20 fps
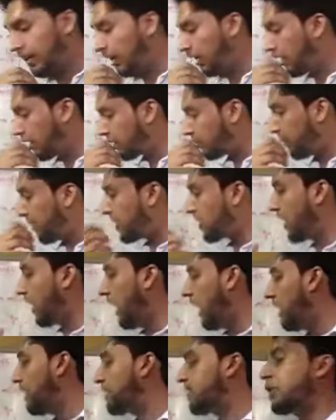
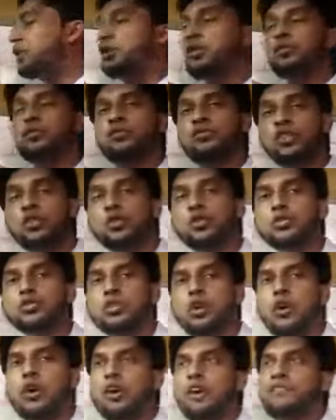specialized use
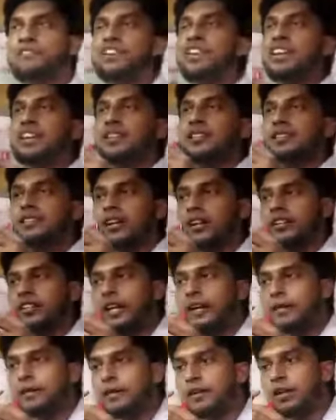of
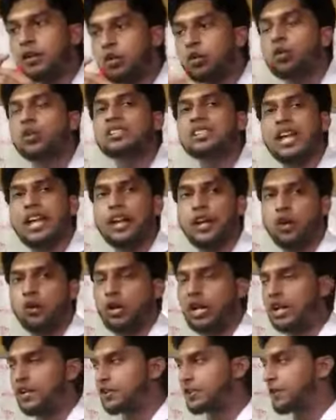certain rules and
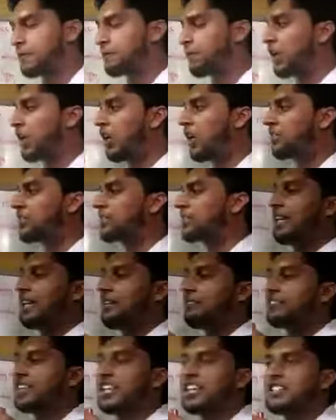regulation, because
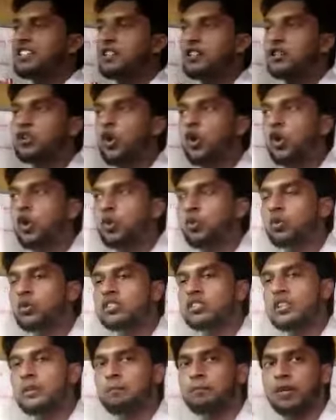if there is no
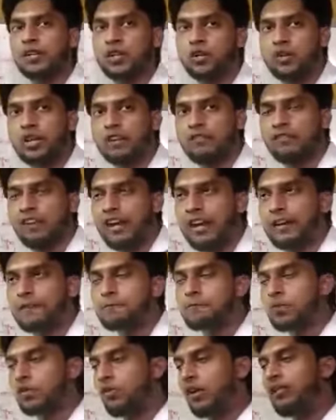rules in particular
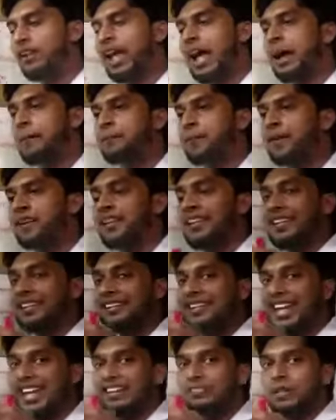way, what will happen?
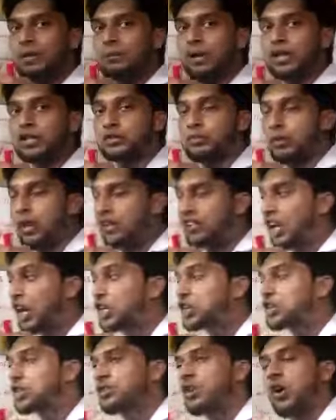There will be
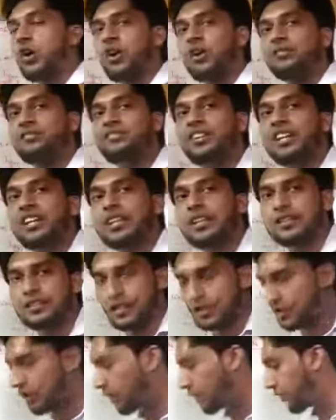exploitation of various
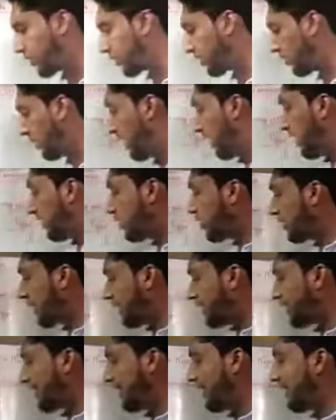resources. So
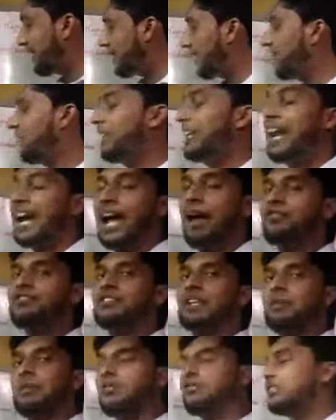that's the reason we have
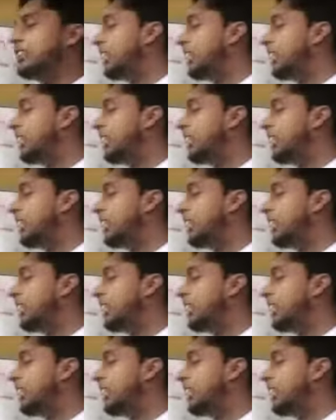some of